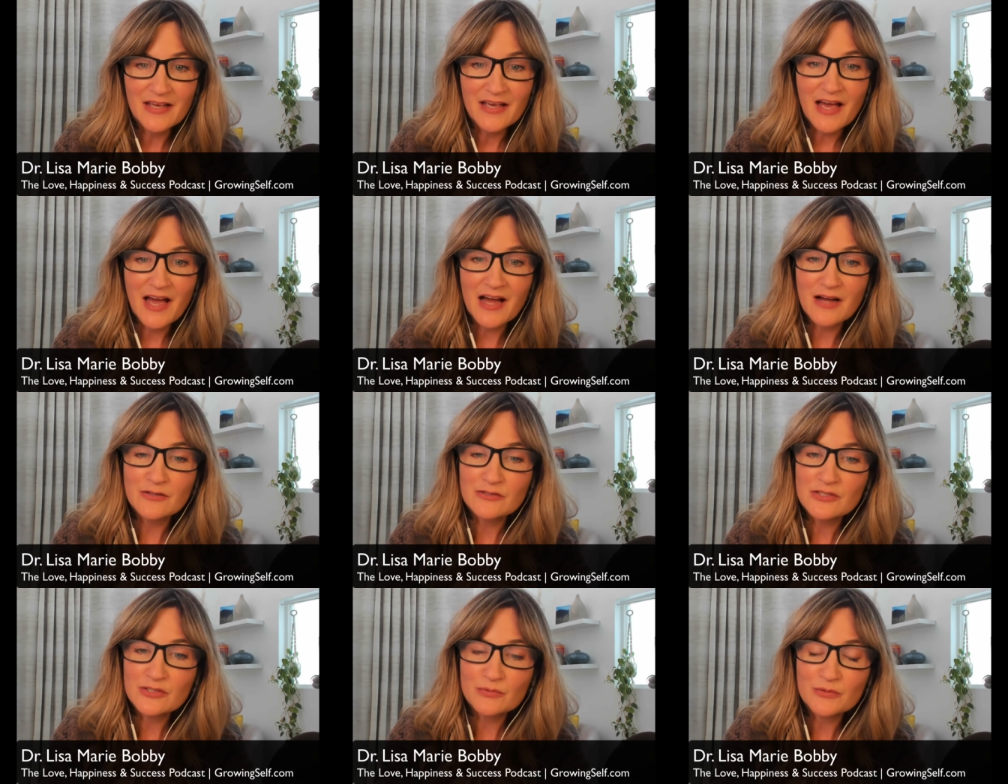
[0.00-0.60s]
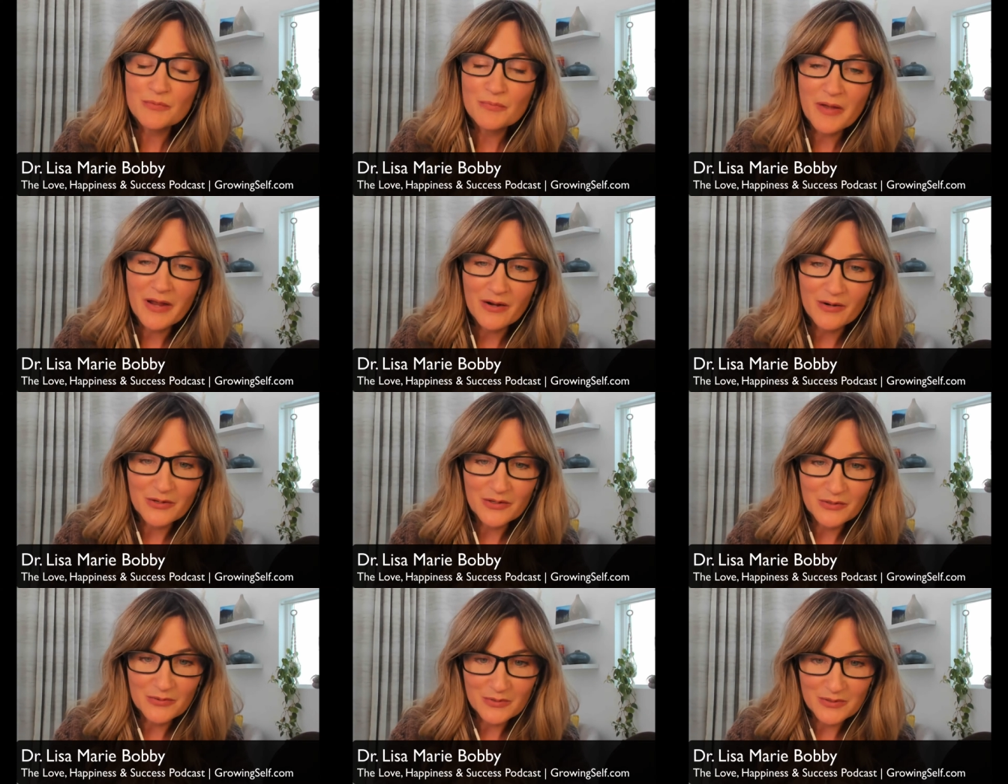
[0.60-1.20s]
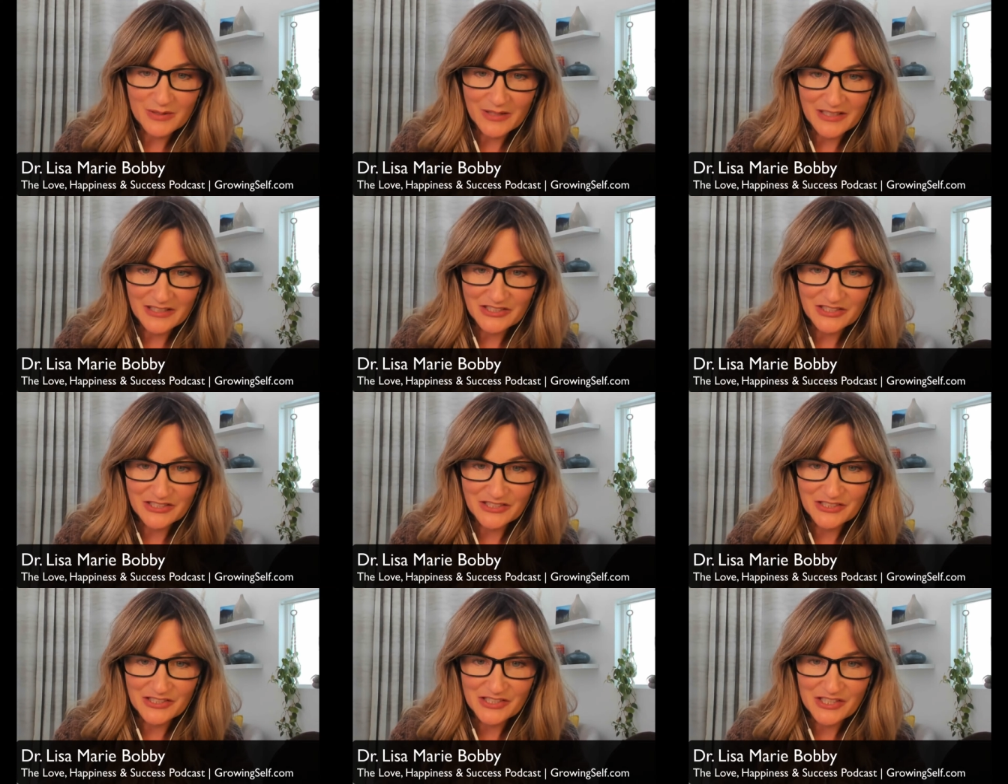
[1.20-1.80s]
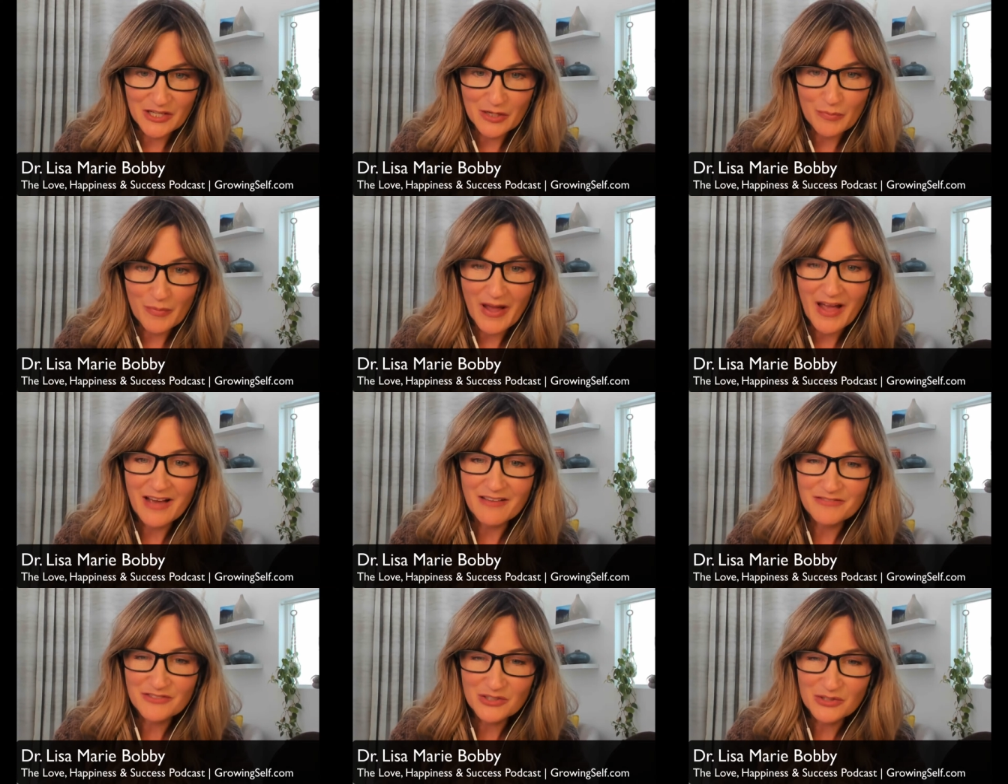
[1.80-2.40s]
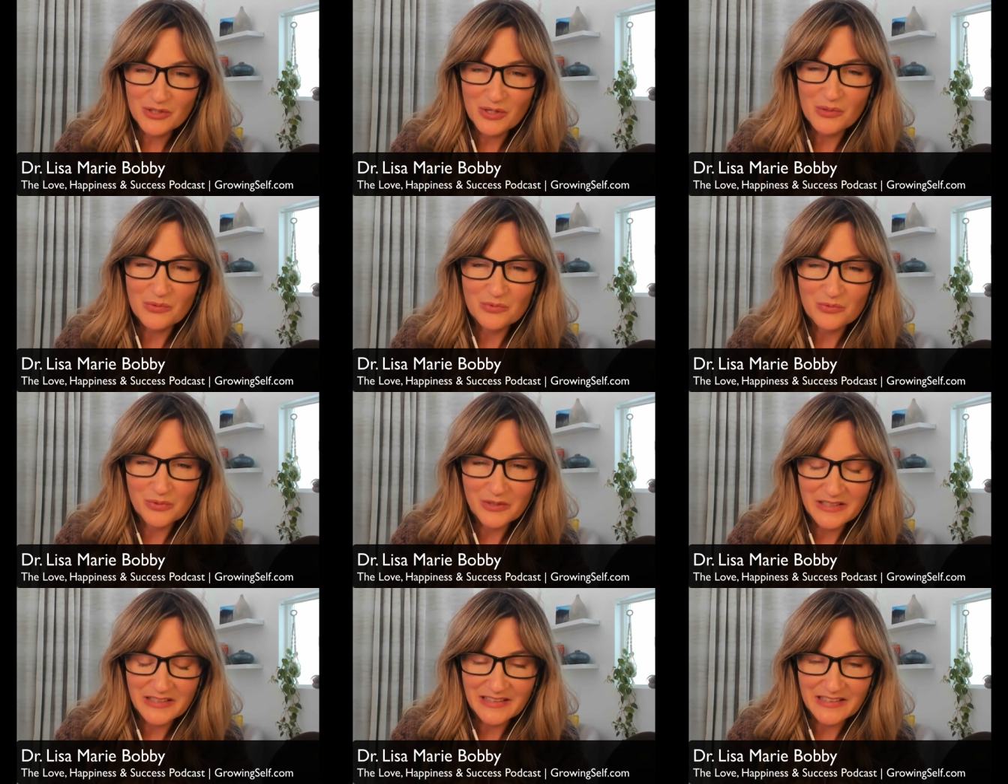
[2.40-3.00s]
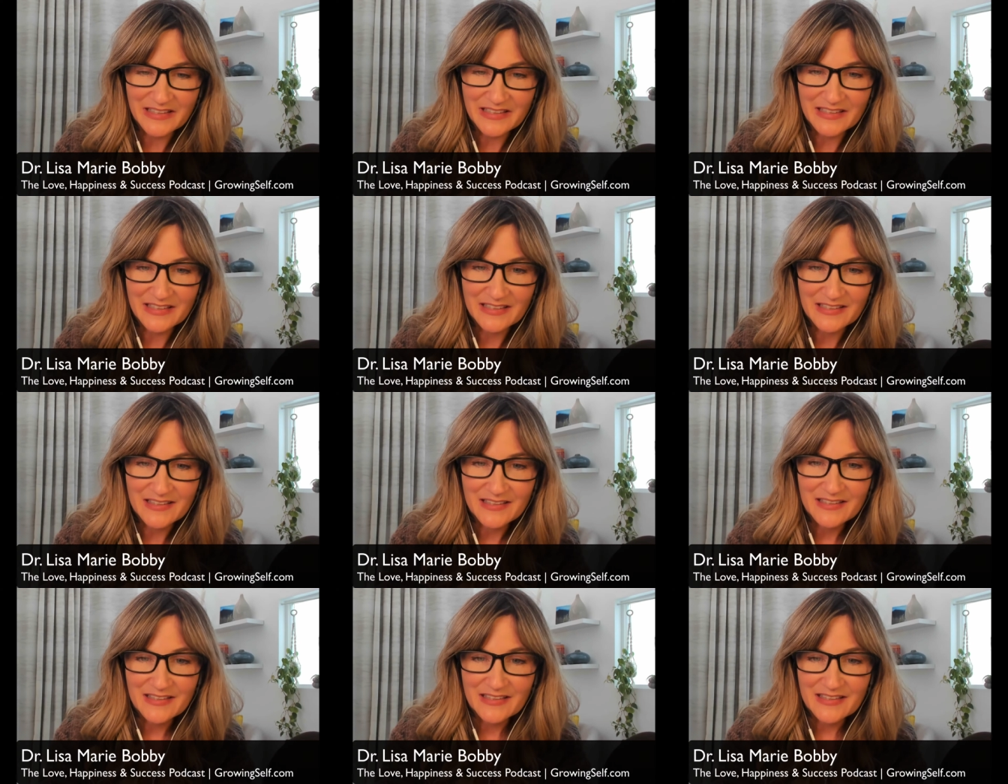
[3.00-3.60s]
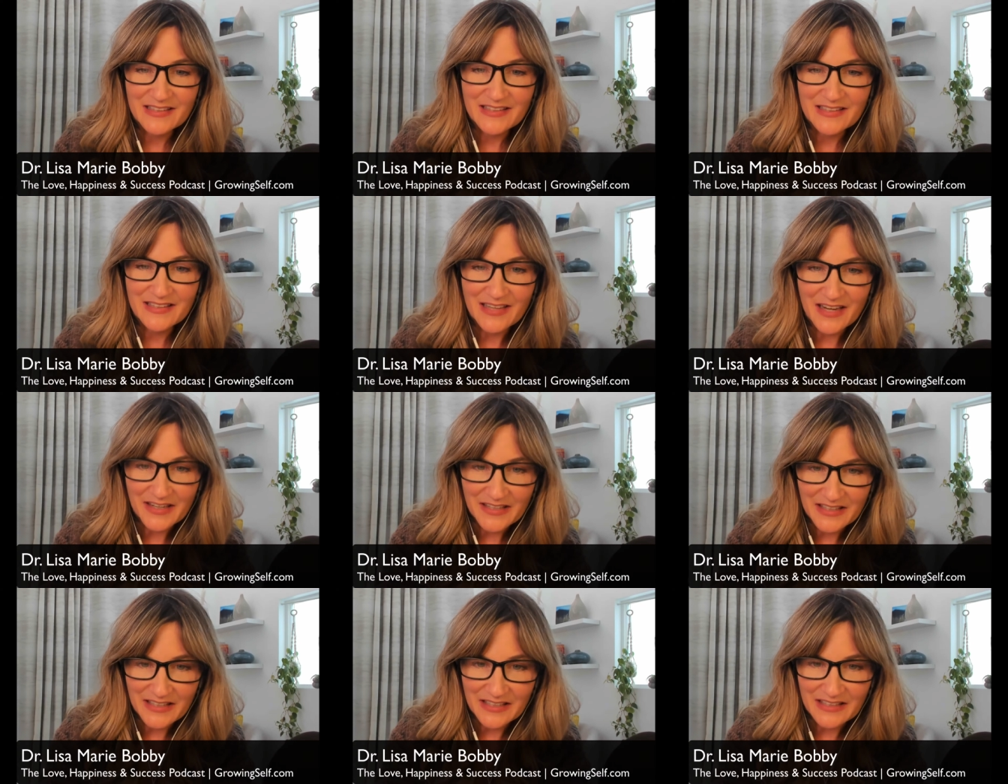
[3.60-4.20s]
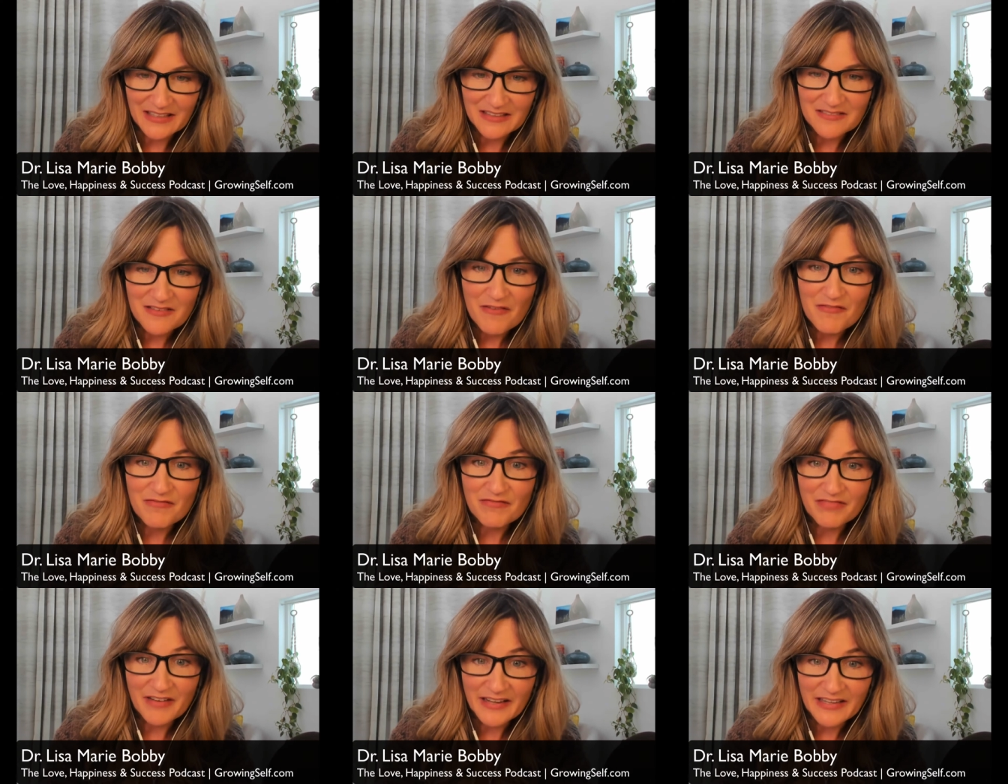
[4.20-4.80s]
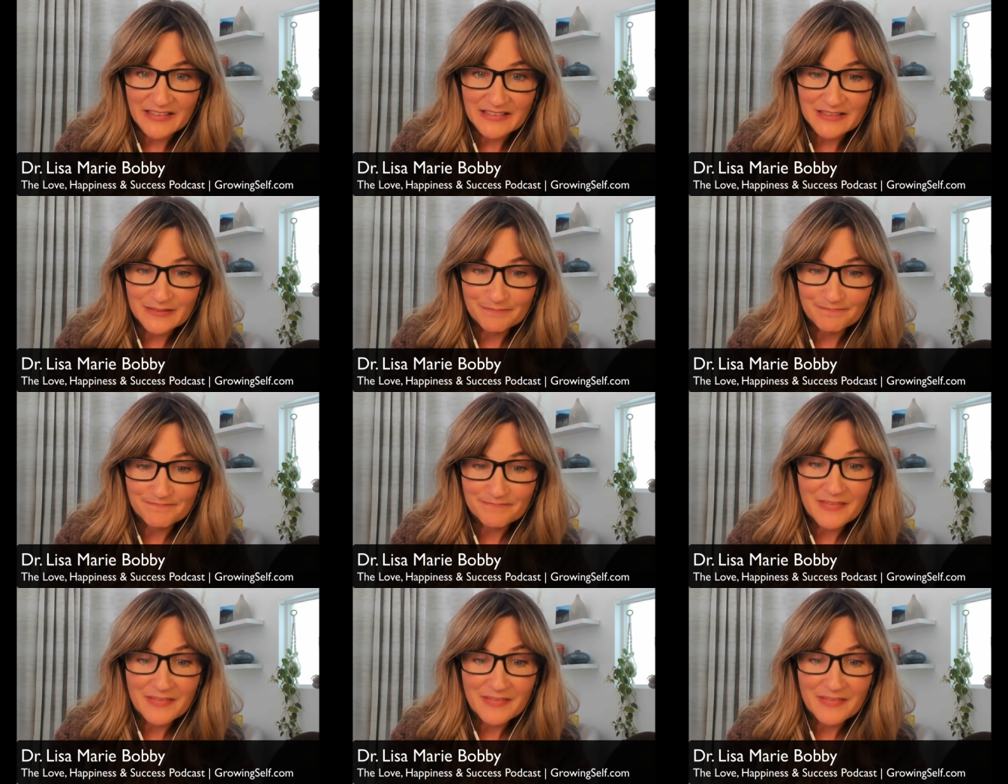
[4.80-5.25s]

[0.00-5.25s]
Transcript: how to repair your relationship after a really yucky fight.